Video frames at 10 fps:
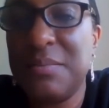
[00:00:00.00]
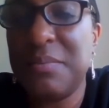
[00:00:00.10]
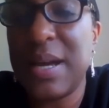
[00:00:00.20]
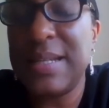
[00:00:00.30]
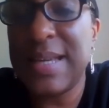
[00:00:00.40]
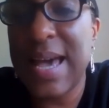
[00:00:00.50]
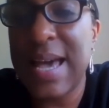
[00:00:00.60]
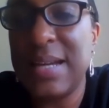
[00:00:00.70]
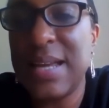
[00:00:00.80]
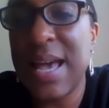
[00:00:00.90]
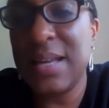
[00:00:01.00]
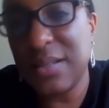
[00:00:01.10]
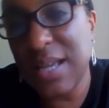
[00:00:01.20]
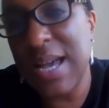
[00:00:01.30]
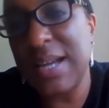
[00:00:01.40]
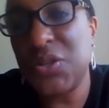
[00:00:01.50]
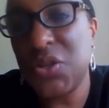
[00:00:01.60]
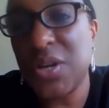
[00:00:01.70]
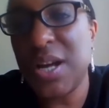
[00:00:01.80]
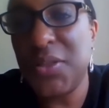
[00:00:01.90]
my dad kind of
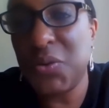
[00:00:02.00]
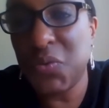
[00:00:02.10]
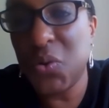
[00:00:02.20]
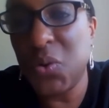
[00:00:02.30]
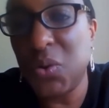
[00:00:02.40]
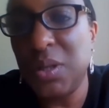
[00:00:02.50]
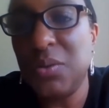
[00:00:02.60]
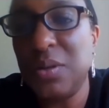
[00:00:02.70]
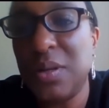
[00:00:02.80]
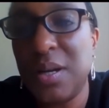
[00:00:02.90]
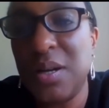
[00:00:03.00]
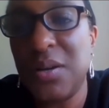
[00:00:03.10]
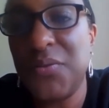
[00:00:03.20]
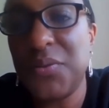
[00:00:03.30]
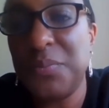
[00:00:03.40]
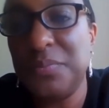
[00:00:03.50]
took on the role of,